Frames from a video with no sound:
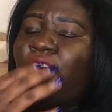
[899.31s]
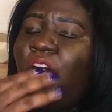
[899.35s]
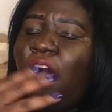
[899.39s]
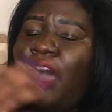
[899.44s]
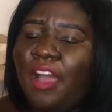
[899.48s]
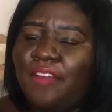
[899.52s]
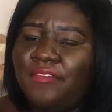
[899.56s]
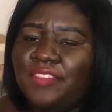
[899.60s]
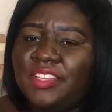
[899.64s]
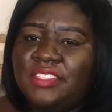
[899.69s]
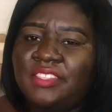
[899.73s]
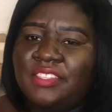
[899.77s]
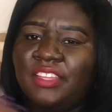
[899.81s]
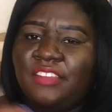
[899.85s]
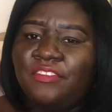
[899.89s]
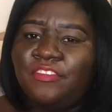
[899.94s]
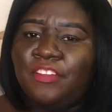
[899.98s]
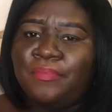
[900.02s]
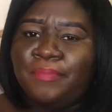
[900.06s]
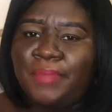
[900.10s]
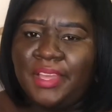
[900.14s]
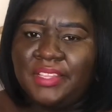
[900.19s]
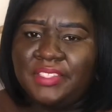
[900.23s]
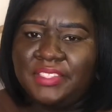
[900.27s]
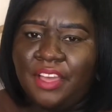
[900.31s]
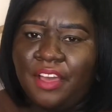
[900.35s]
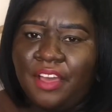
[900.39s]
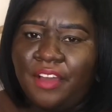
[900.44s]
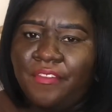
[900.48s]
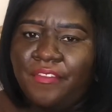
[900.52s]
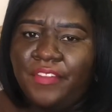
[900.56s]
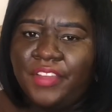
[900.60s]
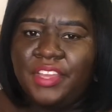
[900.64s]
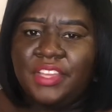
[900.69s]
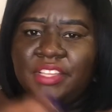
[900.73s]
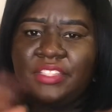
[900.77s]
obviously for
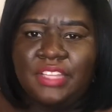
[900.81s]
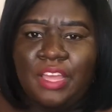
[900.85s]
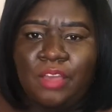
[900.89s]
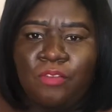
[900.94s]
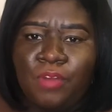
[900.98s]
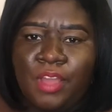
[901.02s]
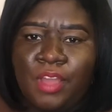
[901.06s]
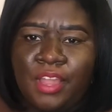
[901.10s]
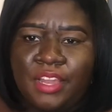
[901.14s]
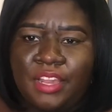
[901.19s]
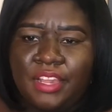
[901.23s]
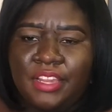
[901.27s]
myself and because I wanted